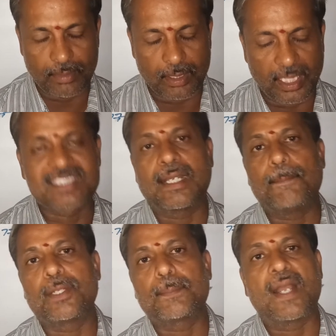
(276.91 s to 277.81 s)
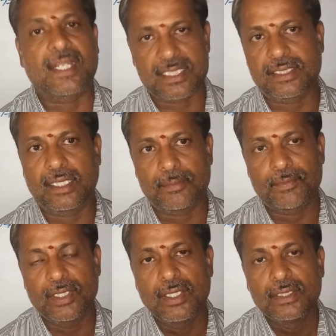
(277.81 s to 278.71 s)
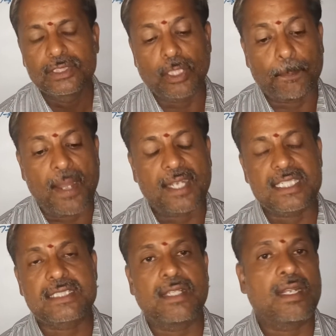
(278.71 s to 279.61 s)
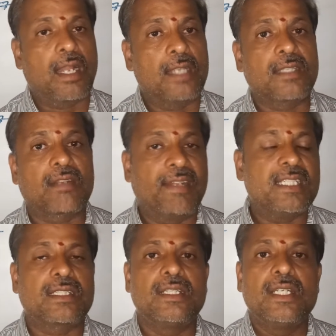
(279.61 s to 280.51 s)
Example, Pakistan. So Pakistan underwent